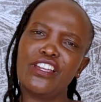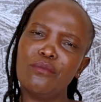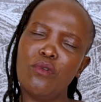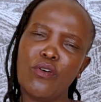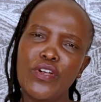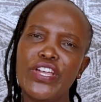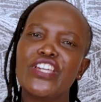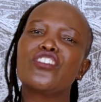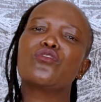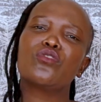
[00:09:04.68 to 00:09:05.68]
in more.
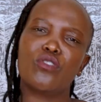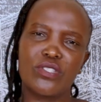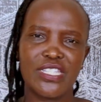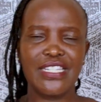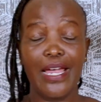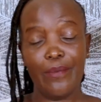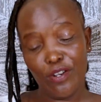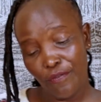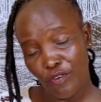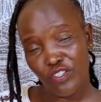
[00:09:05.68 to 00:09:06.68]
He should consider him.
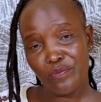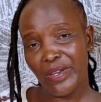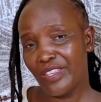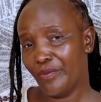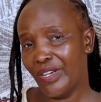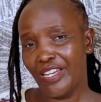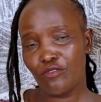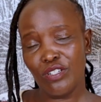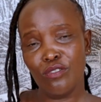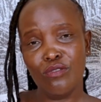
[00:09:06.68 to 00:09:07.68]
And of course, by the way,
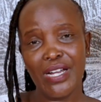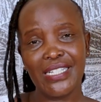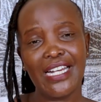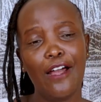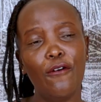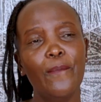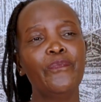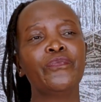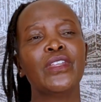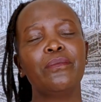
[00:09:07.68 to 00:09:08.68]
when you look at how,
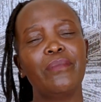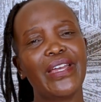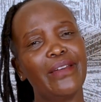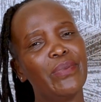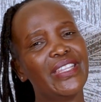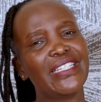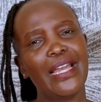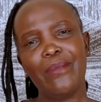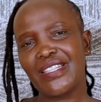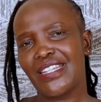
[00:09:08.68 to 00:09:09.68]
by the
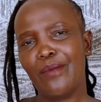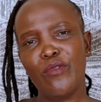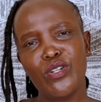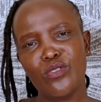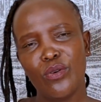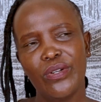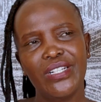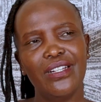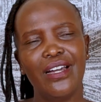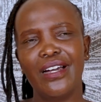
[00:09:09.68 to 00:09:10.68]
time as time went
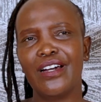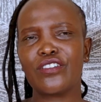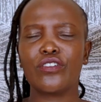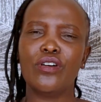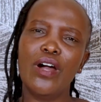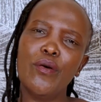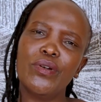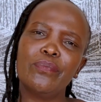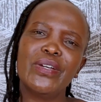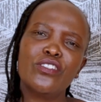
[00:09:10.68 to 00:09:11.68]
on, Royal
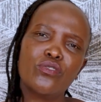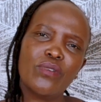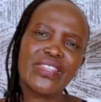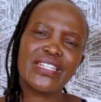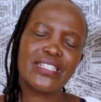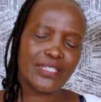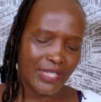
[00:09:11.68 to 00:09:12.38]
Owl made sure that